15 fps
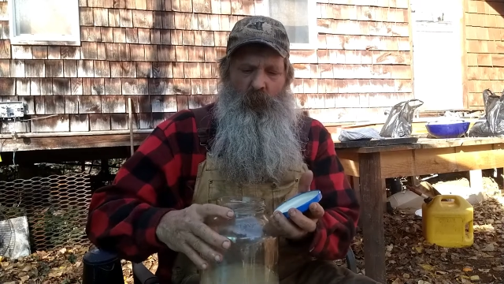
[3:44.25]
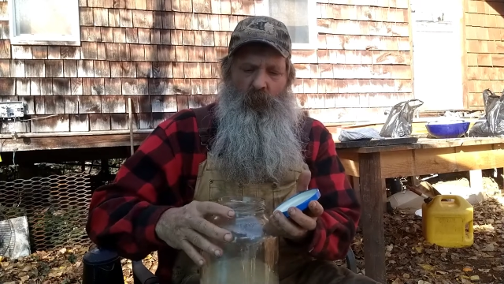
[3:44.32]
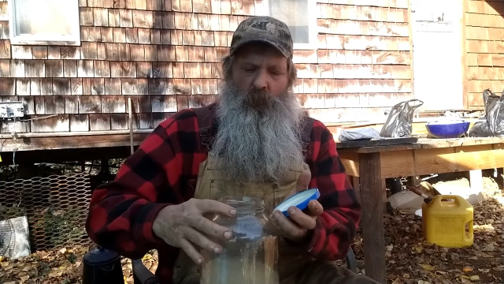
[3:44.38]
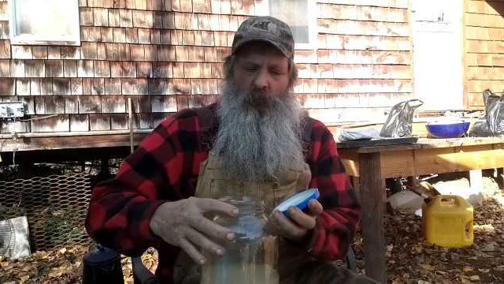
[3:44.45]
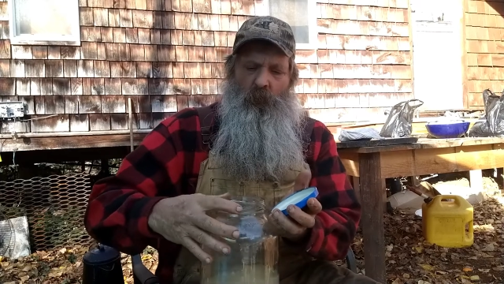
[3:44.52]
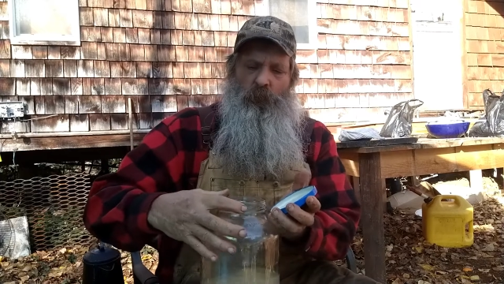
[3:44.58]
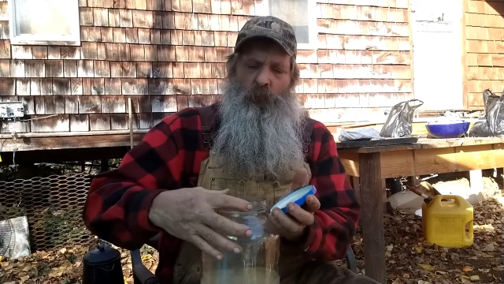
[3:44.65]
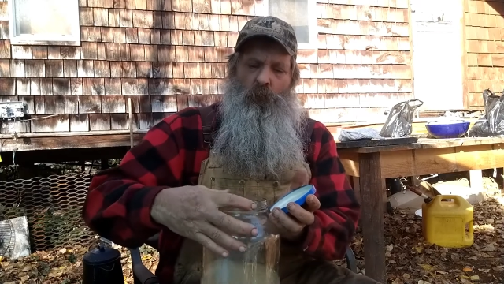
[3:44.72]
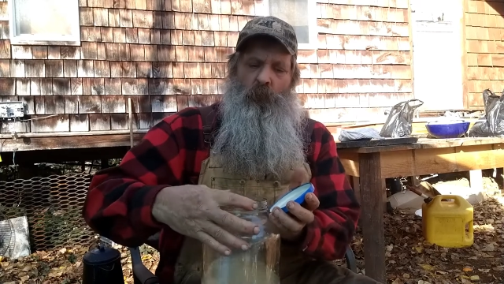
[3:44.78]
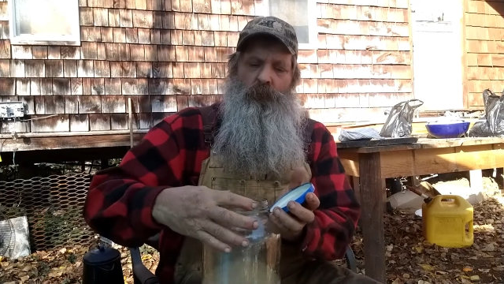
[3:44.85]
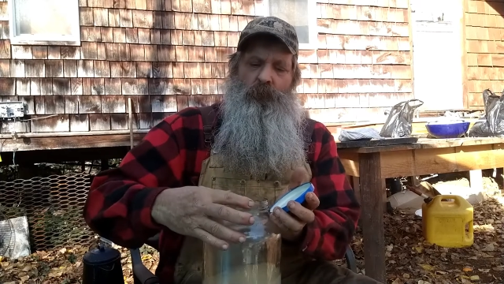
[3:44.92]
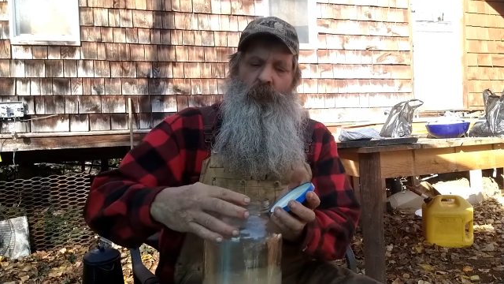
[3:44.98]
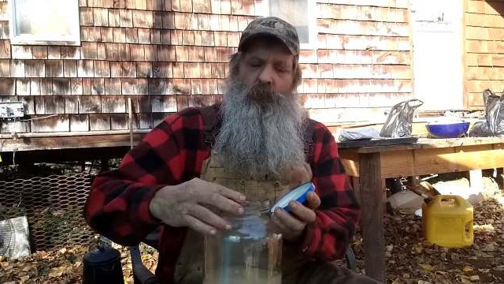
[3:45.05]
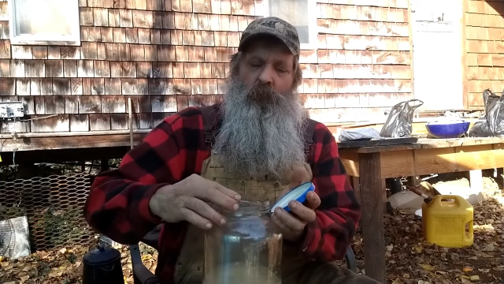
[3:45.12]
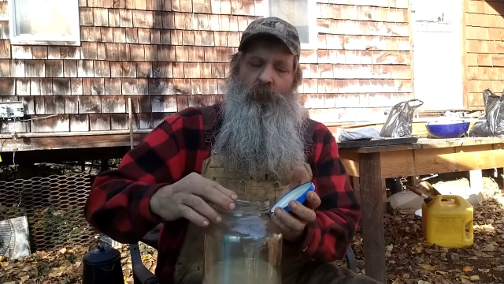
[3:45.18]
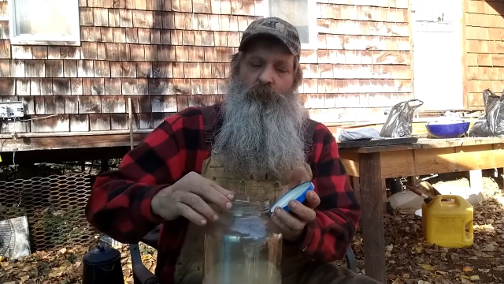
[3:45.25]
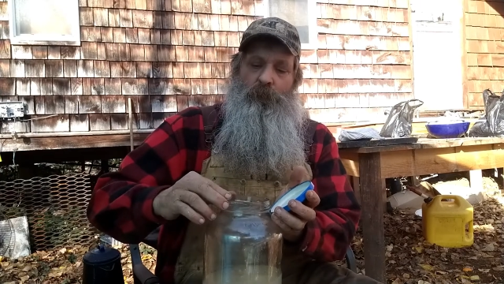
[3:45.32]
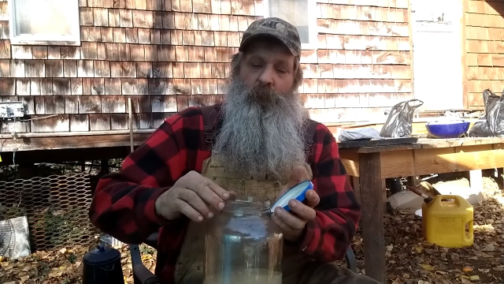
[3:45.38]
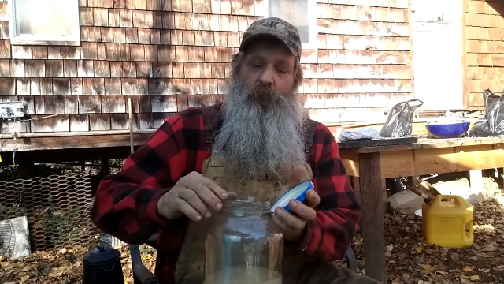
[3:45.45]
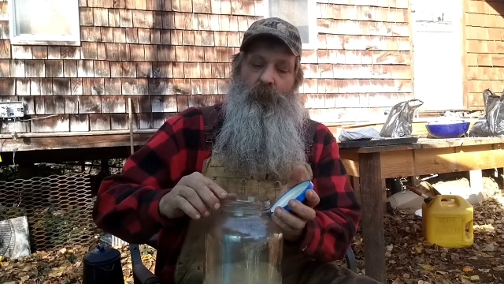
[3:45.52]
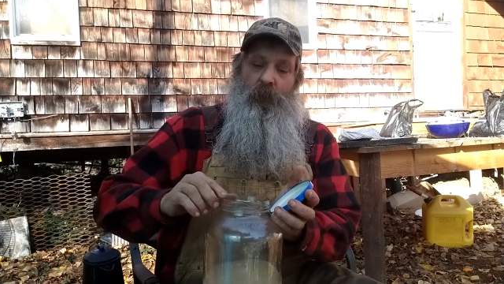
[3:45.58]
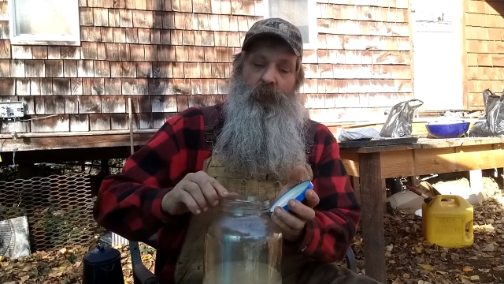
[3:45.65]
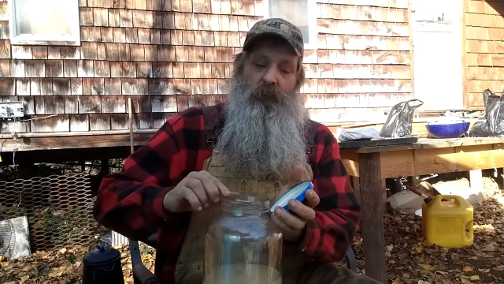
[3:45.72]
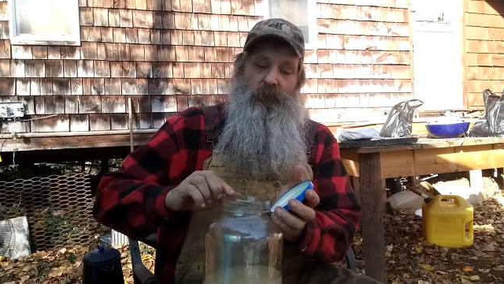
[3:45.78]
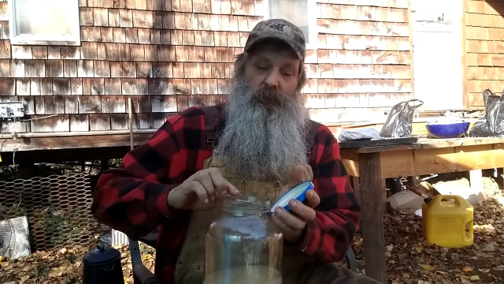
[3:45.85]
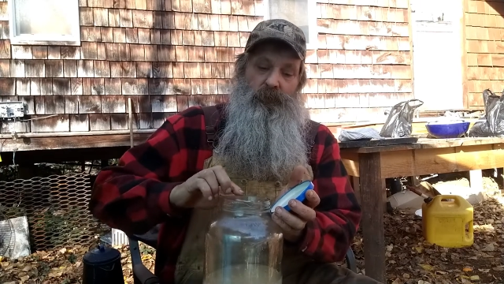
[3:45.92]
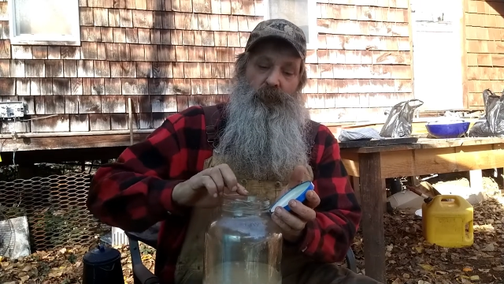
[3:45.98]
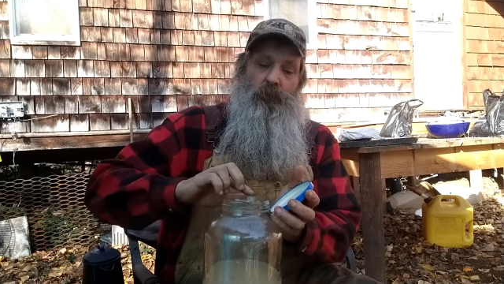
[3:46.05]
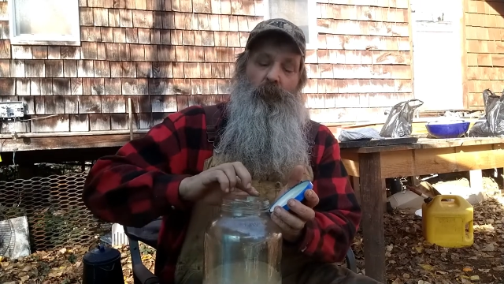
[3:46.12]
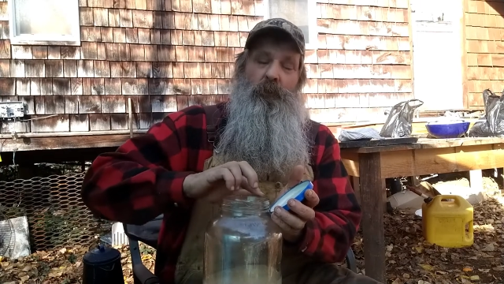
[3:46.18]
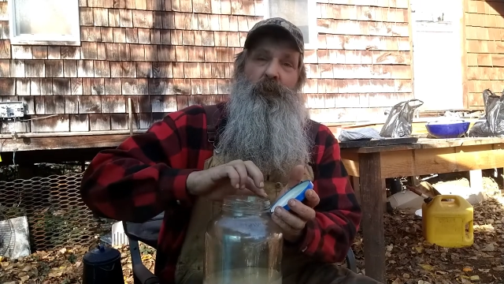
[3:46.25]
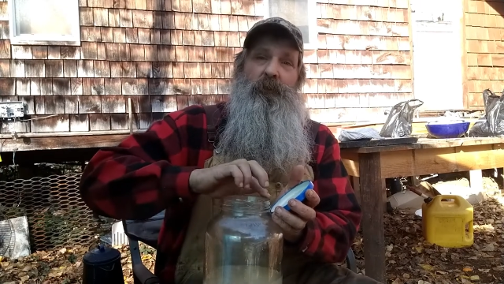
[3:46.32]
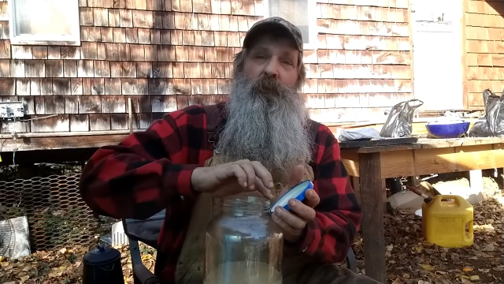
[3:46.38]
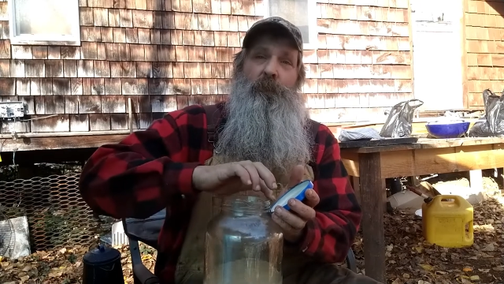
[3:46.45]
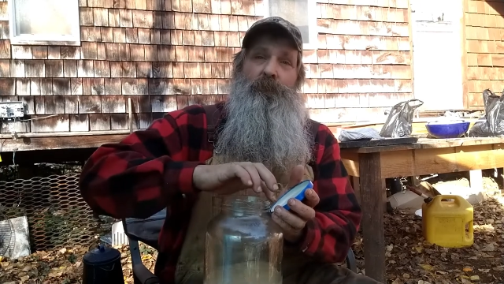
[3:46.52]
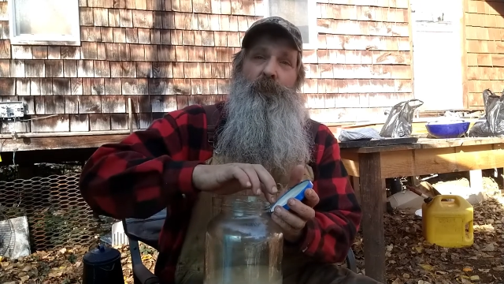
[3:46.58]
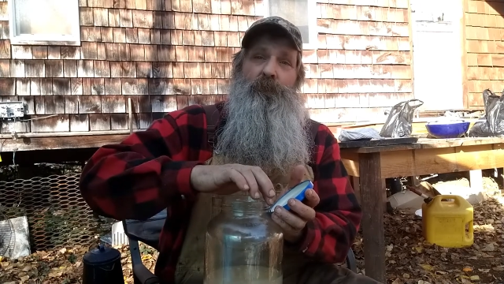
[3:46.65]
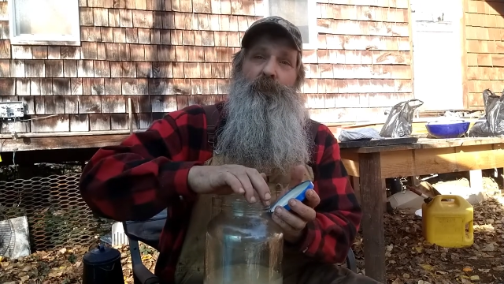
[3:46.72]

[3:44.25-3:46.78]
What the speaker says: Well, for one thing, I found out you do want to keep this,